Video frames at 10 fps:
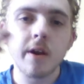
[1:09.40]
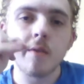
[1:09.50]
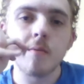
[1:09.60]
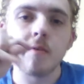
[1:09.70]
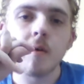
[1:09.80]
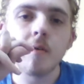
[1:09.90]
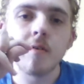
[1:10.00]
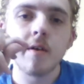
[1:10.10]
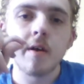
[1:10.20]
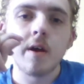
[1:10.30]
the
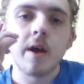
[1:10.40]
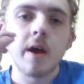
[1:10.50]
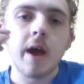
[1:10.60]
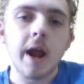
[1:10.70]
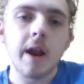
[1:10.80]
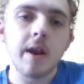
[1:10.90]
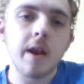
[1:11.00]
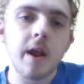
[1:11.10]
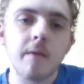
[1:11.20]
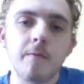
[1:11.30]
results,
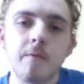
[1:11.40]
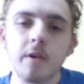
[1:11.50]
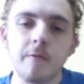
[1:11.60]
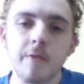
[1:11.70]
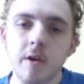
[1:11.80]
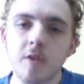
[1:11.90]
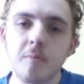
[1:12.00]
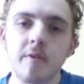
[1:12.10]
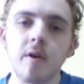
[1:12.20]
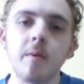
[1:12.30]
and for the for the
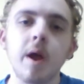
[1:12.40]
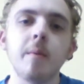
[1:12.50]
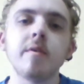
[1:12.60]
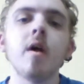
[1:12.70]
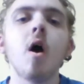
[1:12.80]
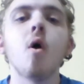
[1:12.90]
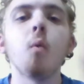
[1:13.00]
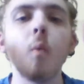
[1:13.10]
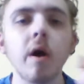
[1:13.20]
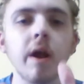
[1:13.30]
Cosby Show it was
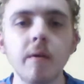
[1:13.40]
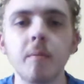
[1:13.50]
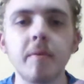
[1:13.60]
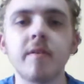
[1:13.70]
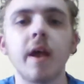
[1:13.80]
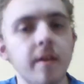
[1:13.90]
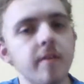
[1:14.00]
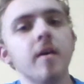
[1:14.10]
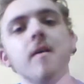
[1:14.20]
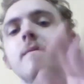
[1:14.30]
one hundred percent. So